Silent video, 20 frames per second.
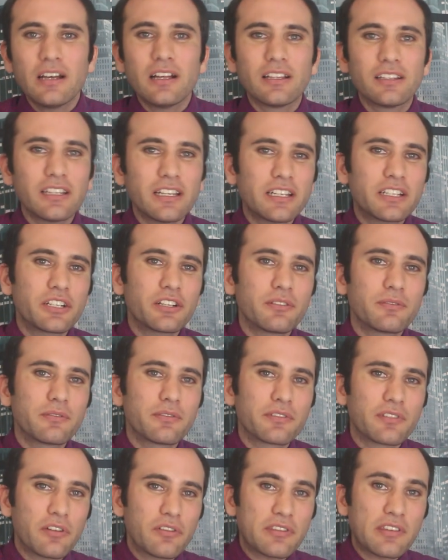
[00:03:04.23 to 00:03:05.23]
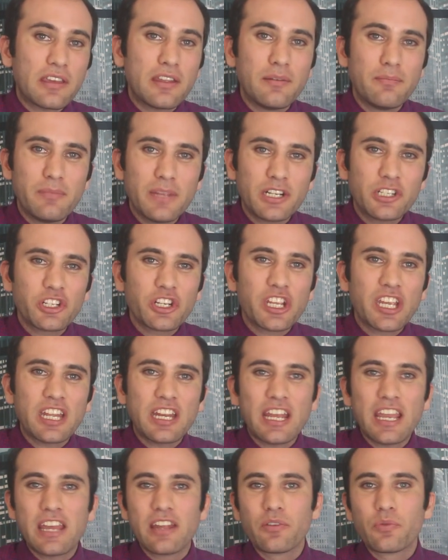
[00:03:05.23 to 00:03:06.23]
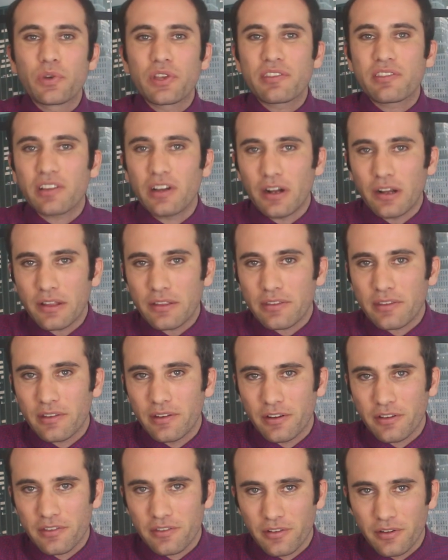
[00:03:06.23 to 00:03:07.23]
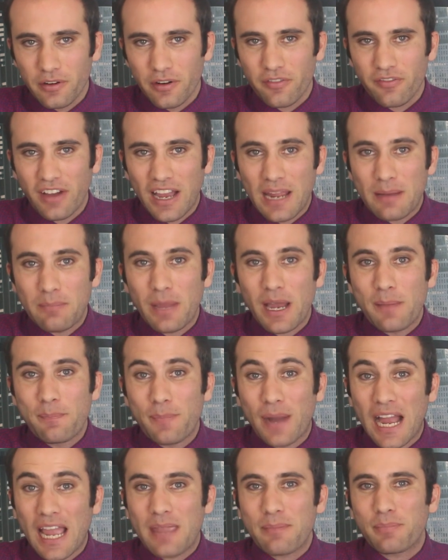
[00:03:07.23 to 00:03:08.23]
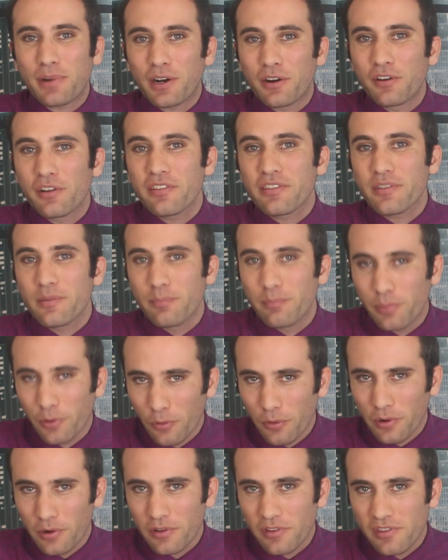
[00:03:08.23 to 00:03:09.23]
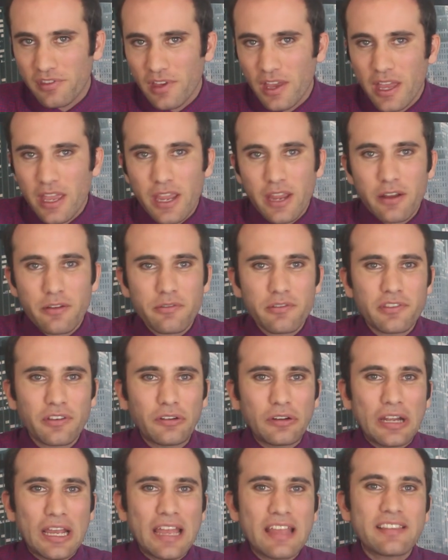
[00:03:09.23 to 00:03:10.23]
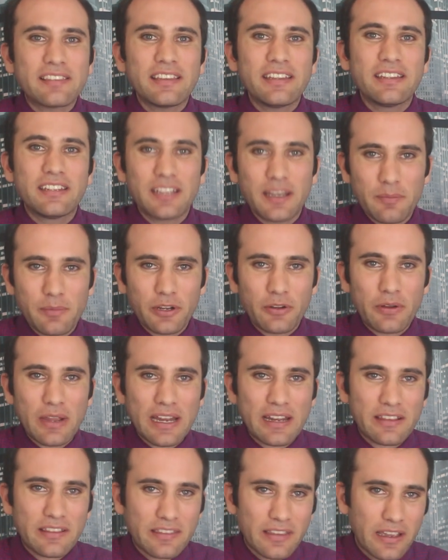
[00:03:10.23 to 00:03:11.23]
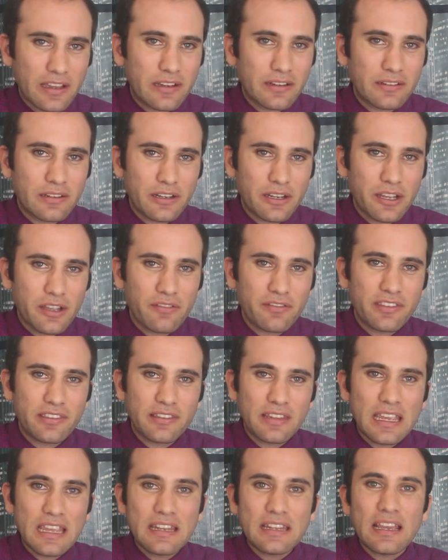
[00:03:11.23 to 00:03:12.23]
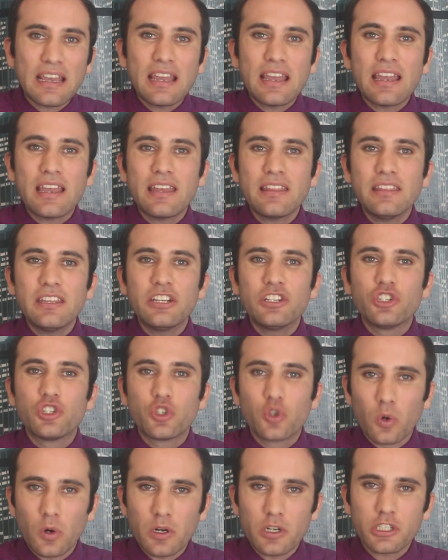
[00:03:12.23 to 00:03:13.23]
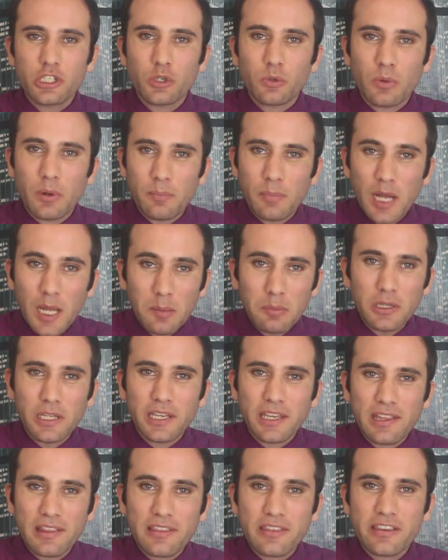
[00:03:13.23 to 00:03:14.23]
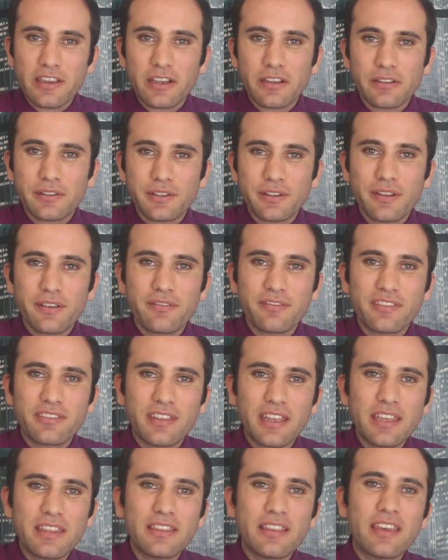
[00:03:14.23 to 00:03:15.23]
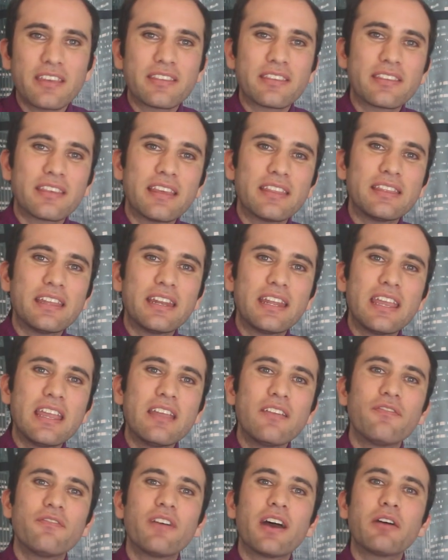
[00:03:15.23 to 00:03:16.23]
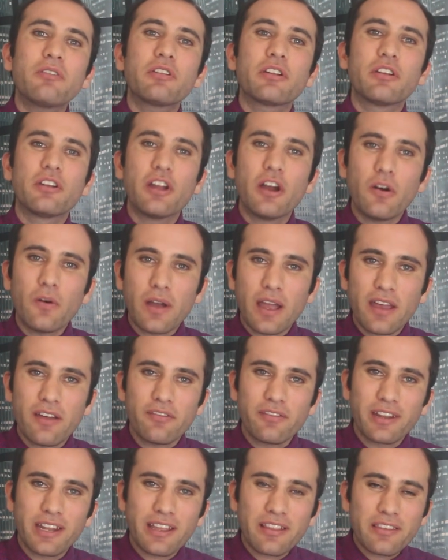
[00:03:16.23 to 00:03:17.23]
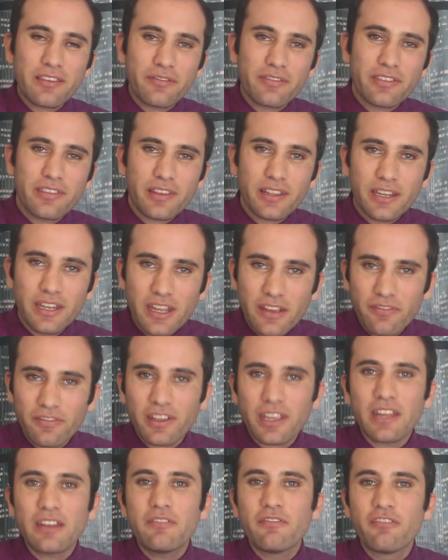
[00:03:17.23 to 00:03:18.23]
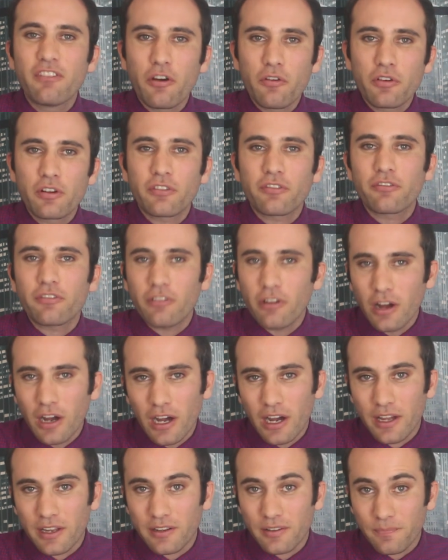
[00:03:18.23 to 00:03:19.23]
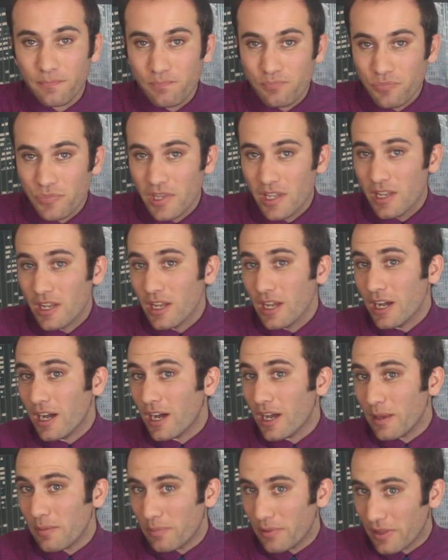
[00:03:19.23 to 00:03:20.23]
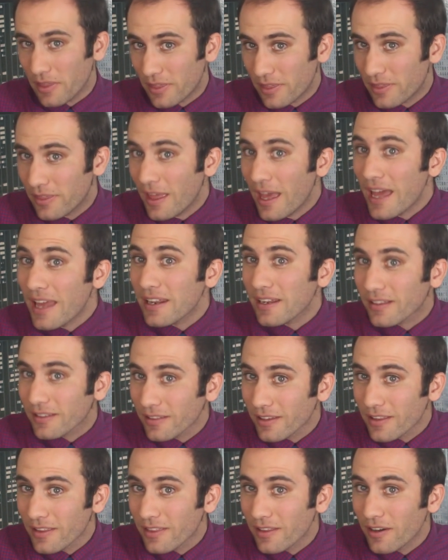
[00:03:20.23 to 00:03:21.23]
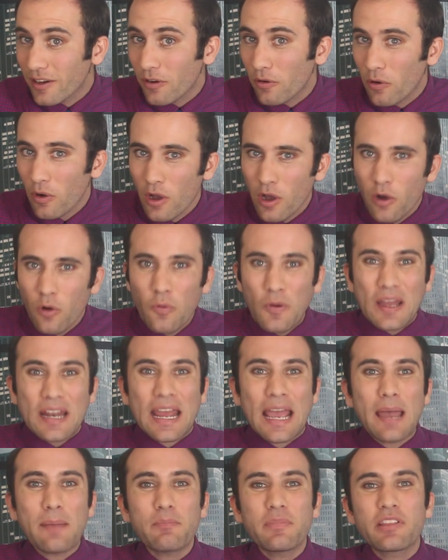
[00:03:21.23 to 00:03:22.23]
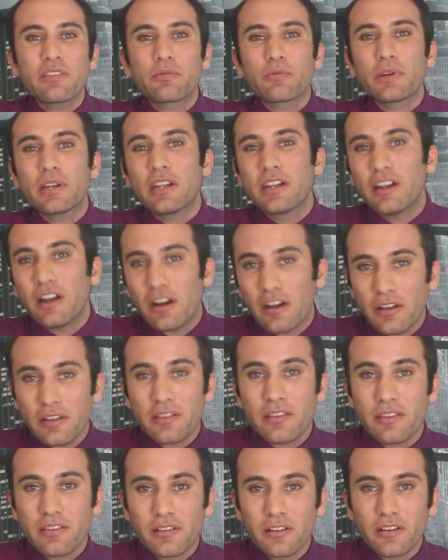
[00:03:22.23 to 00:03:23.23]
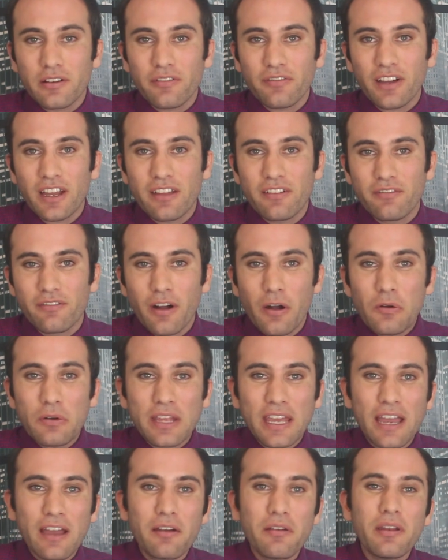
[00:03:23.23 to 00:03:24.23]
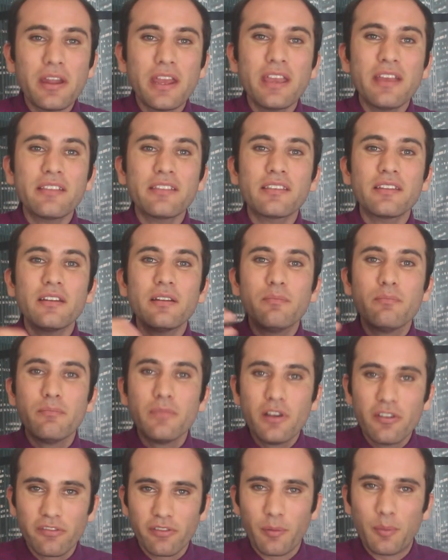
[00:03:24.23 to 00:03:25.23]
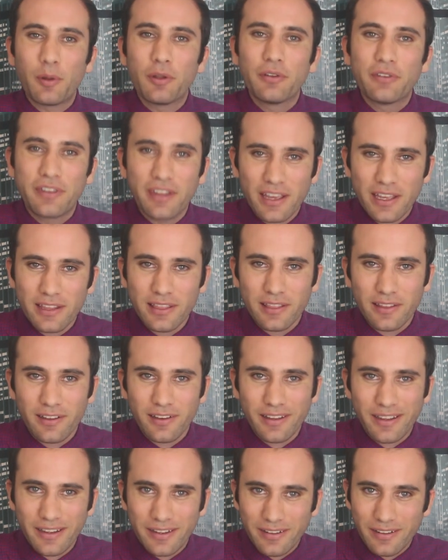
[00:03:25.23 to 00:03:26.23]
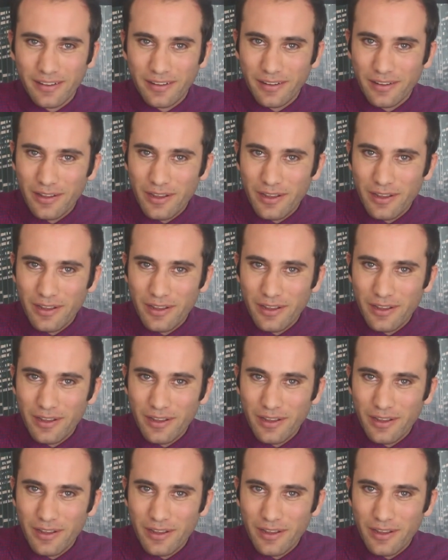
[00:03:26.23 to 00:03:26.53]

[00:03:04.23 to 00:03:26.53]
Election results in Michigan and Wisconsin are certified by bipartisan boards. Arizona has a Democratic Secretary of State, and the Georgia Republican Secretary of State has said that he found no evidence of significant voter fraud. Hypothetically though, what happens when an uncertified vote count hits an immovable deadline?